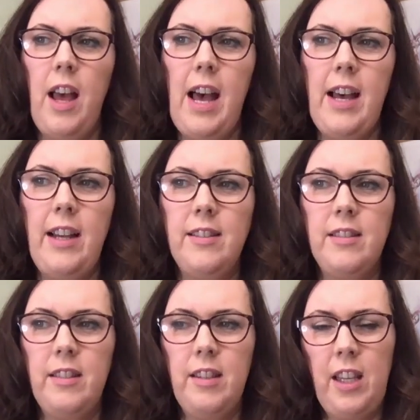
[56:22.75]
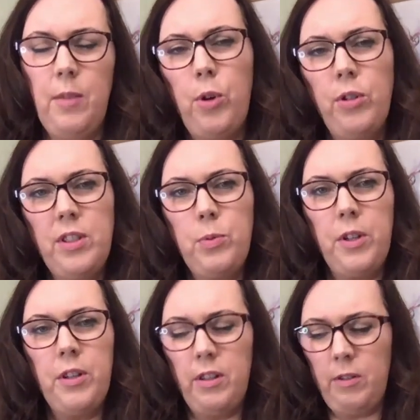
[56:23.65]
And they came on to
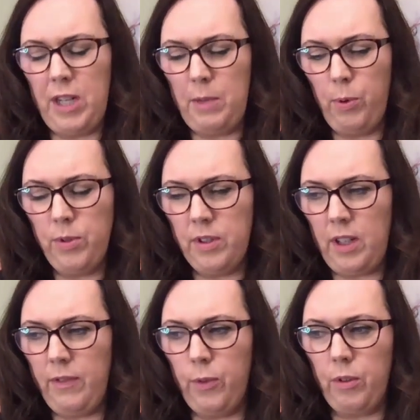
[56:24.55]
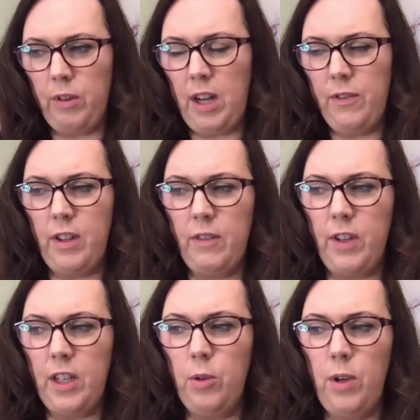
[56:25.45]
Twitter when I posted that photograph or that
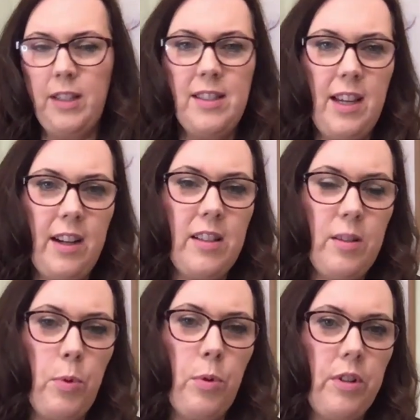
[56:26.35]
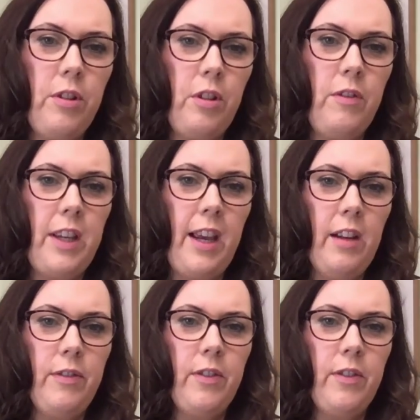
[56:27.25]
video, and they said I supported the UVF.